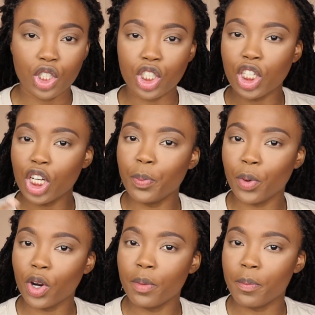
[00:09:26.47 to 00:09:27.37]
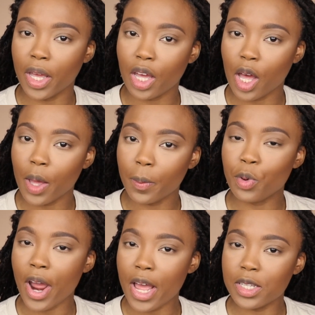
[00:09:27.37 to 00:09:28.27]
cheaper makeup
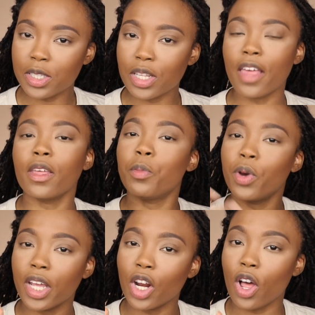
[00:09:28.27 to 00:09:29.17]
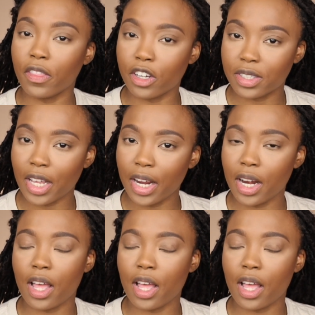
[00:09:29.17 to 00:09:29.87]
brands and then putting it on their site,